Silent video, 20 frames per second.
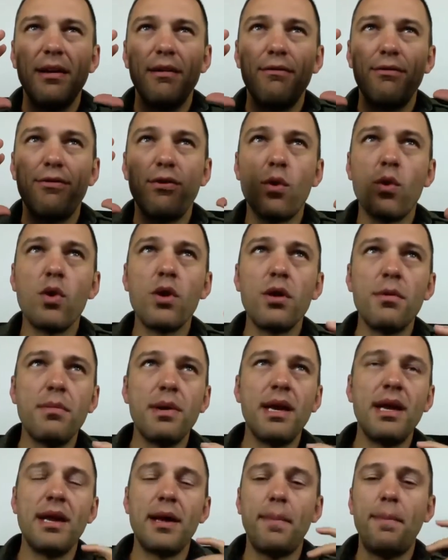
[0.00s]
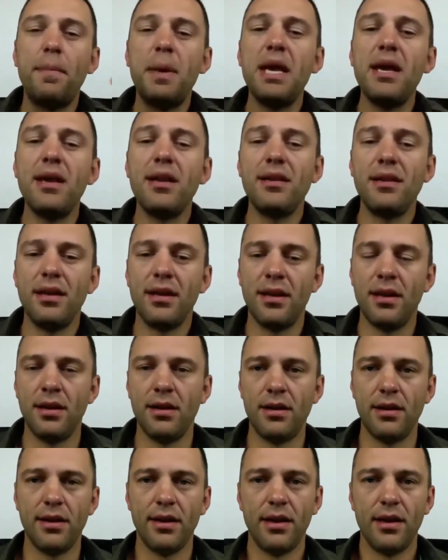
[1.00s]
form an
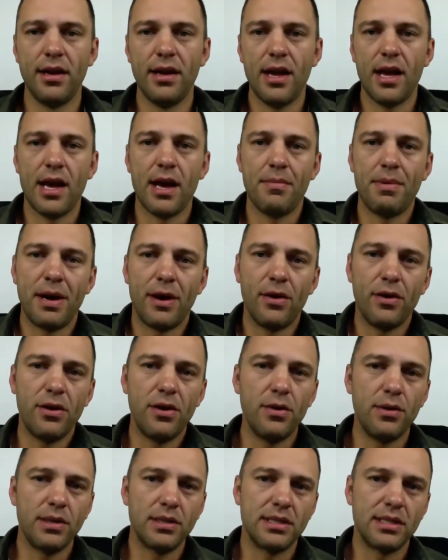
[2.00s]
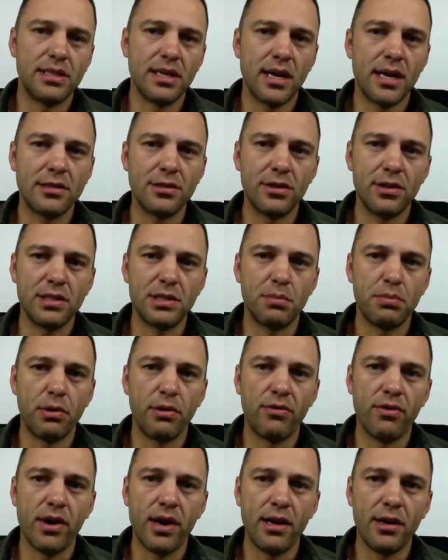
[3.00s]
opinion about you as a doctor, as a
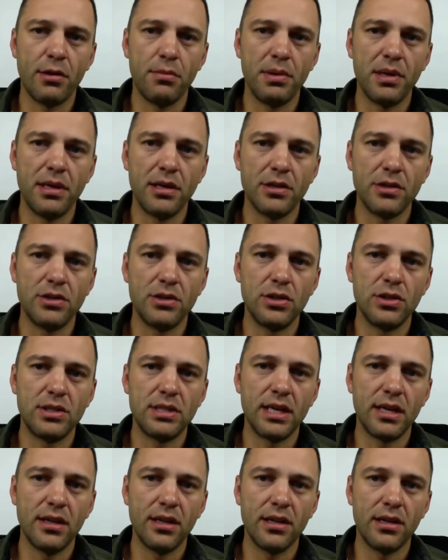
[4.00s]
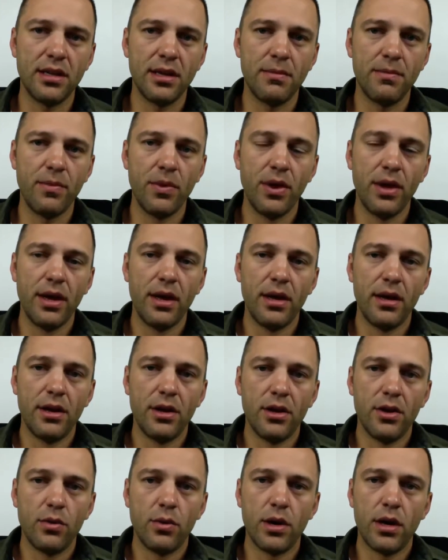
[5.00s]
provider, because you're telling them,
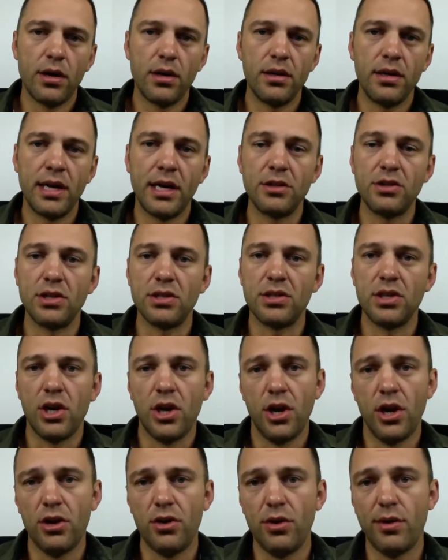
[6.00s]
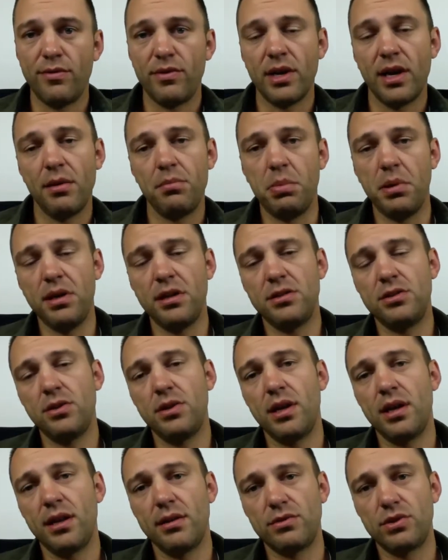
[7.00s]
well, not just, hey, you have diabetes, you
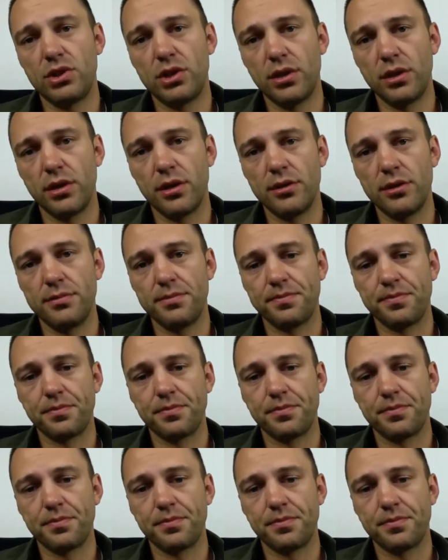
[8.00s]
can't have sugar.